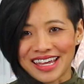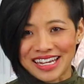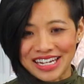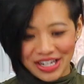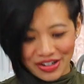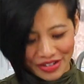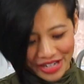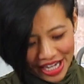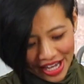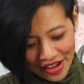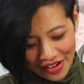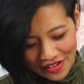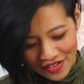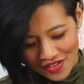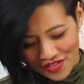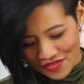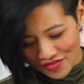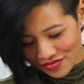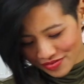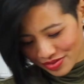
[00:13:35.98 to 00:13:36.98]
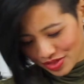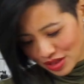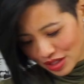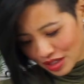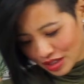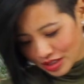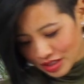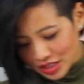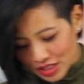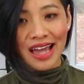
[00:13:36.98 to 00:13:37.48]
And here we go.
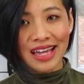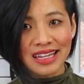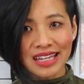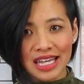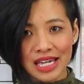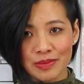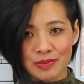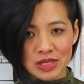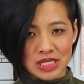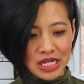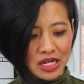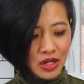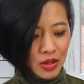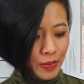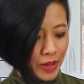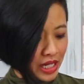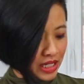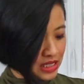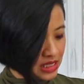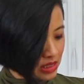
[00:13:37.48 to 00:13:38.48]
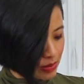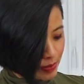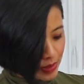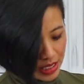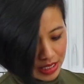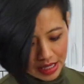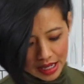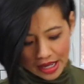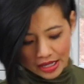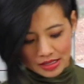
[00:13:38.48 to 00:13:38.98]
I like potato buns
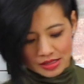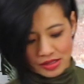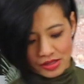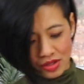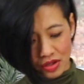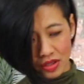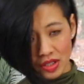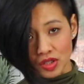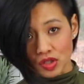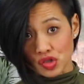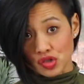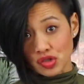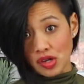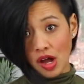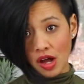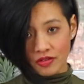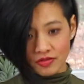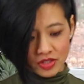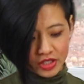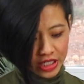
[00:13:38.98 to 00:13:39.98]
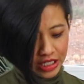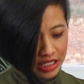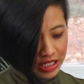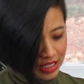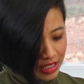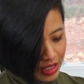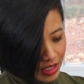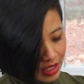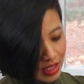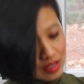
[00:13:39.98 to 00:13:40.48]
because they're a little softer,
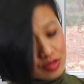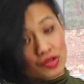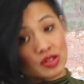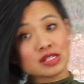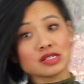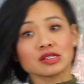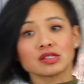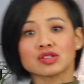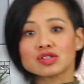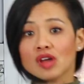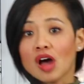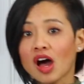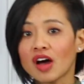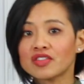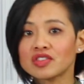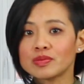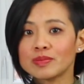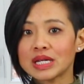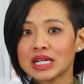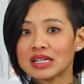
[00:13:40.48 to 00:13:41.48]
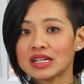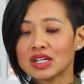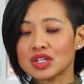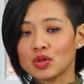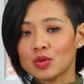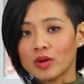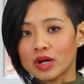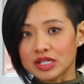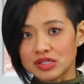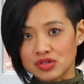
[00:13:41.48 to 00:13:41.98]
and so this is soft meat and
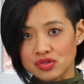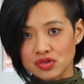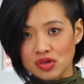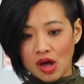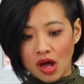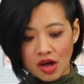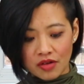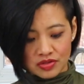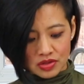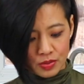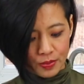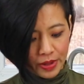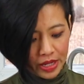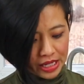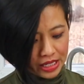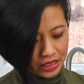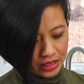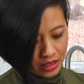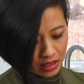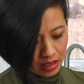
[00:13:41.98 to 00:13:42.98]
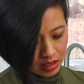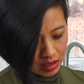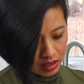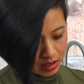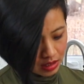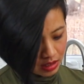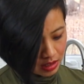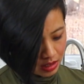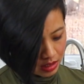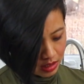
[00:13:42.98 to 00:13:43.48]
you want a soft bun.
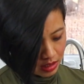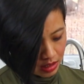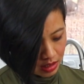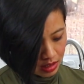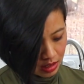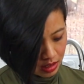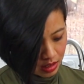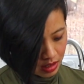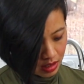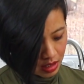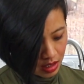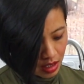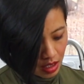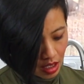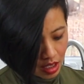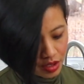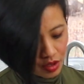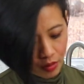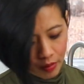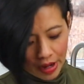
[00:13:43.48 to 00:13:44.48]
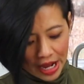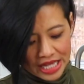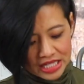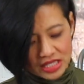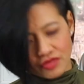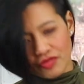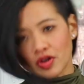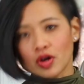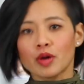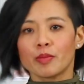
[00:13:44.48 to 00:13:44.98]

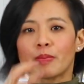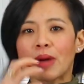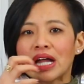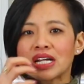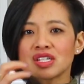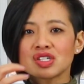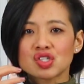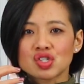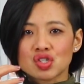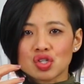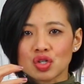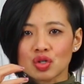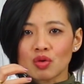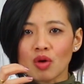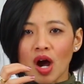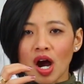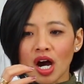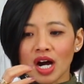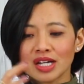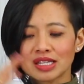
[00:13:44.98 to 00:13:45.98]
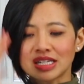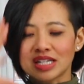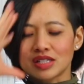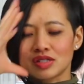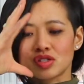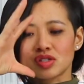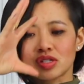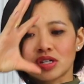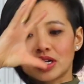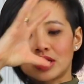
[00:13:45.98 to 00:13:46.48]
Otherwise, if your bun is too hard, then
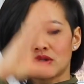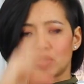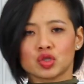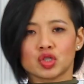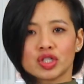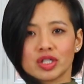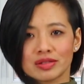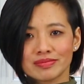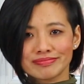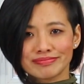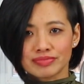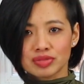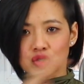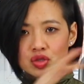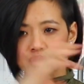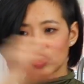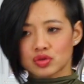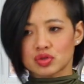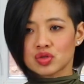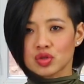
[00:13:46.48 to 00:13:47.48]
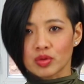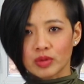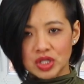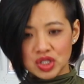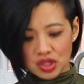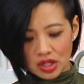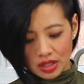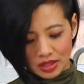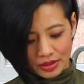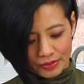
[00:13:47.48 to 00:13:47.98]
it's just gonna
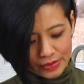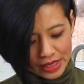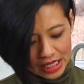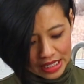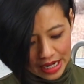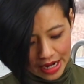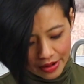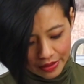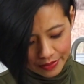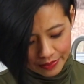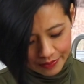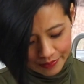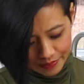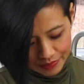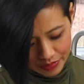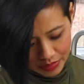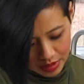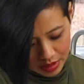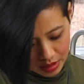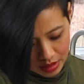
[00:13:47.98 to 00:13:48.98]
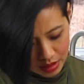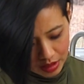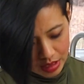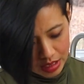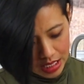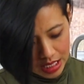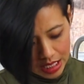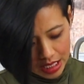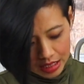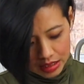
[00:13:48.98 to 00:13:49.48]
squish all the meat out.
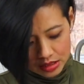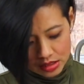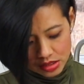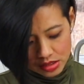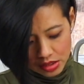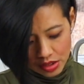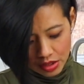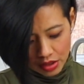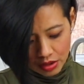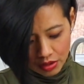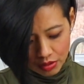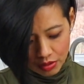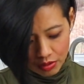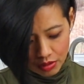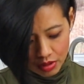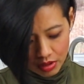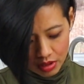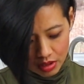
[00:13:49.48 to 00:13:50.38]
And so